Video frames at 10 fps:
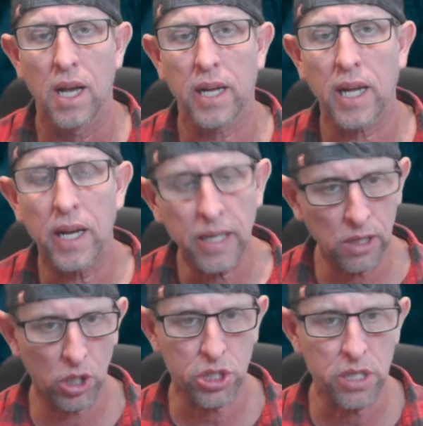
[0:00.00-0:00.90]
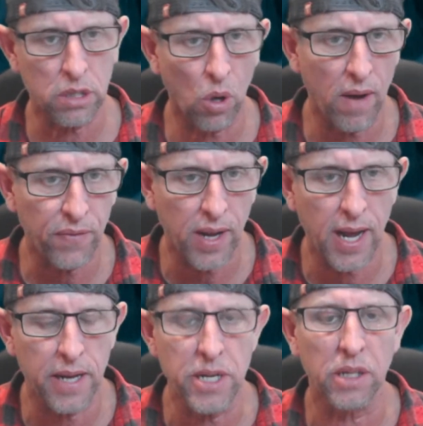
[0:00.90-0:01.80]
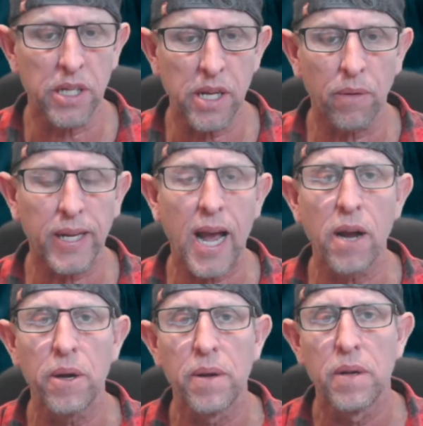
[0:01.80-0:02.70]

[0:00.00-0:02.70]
Okay, he lost his life nearly a year ago.